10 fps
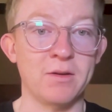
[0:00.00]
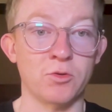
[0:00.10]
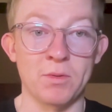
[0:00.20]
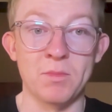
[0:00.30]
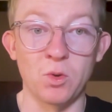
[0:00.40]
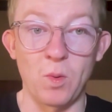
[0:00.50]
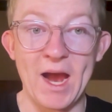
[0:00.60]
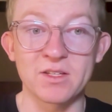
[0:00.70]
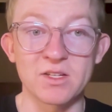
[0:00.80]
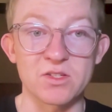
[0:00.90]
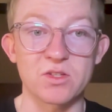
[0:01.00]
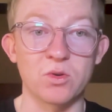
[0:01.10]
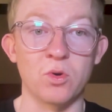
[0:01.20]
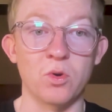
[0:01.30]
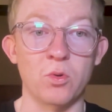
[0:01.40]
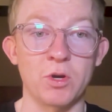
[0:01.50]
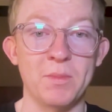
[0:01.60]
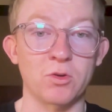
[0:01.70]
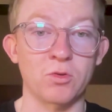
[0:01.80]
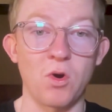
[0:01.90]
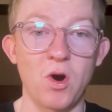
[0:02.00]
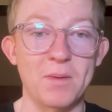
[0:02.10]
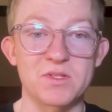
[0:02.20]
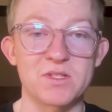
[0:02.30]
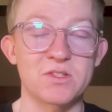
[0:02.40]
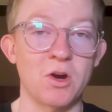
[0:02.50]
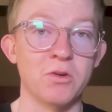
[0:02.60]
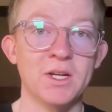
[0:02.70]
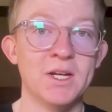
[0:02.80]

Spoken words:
criminal actors or committed crimes. So